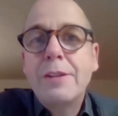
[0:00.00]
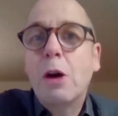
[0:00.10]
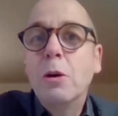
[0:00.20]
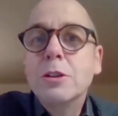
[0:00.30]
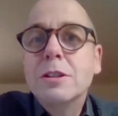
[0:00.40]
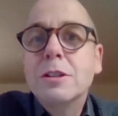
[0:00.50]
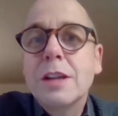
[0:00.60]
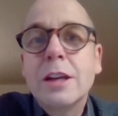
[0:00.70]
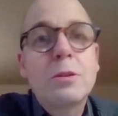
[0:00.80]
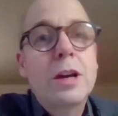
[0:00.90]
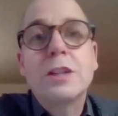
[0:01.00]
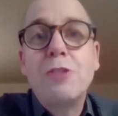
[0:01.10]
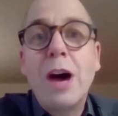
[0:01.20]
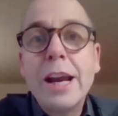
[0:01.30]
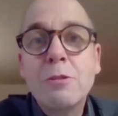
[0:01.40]
And they also said, okay,
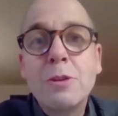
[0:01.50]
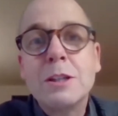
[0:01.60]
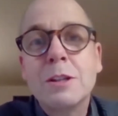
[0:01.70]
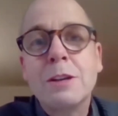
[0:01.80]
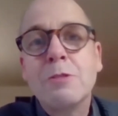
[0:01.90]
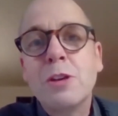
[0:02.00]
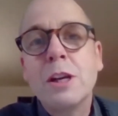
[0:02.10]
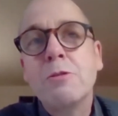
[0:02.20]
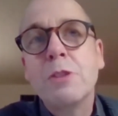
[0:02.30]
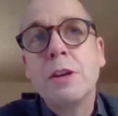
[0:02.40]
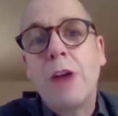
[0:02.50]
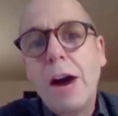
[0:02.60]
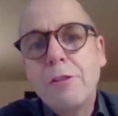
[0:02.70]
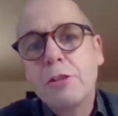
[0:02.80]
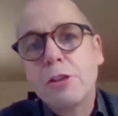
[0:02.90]
it's fine if
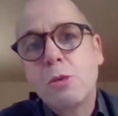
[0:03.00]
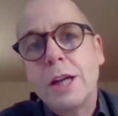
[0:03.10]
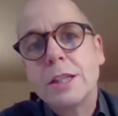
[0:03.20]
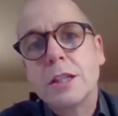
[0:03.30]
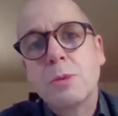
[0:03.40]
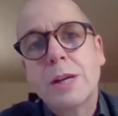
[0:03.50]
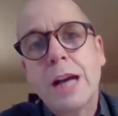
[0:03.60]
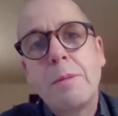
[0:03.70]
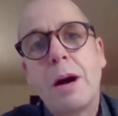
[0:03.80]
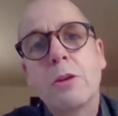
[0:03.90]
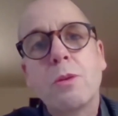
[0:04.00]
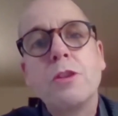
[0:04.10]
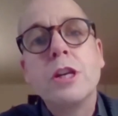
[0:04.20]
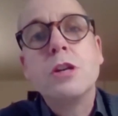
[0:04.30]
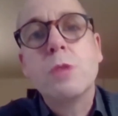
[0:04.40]
after the crisis we come
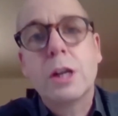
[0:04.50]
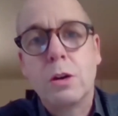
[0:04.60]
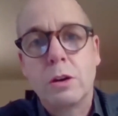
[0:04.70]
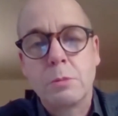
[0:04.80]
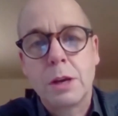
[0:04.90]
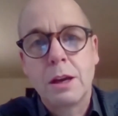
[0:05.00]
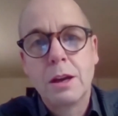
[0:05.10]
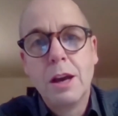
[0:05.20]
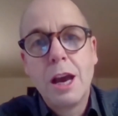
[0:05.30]
out with a new economy.